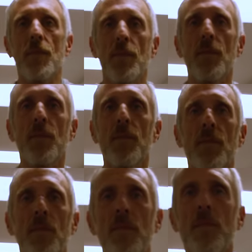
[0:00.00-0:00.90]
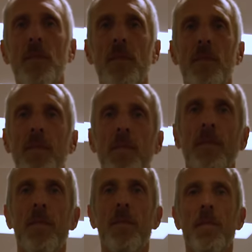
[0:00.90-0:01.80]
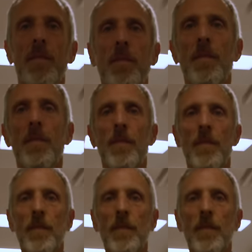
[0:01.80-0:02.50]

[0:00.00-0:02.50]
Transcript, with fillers: Today, I've lost 70 pounds,